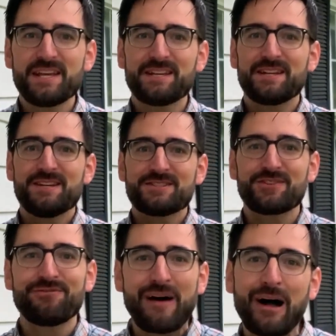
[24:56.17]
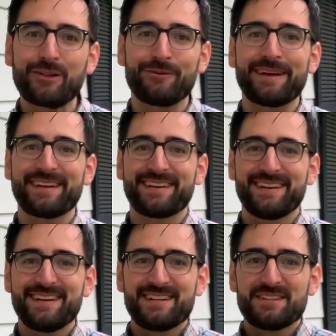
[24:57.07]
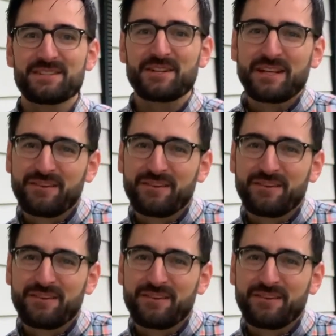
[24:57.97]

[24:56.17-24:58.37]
it to follow it, to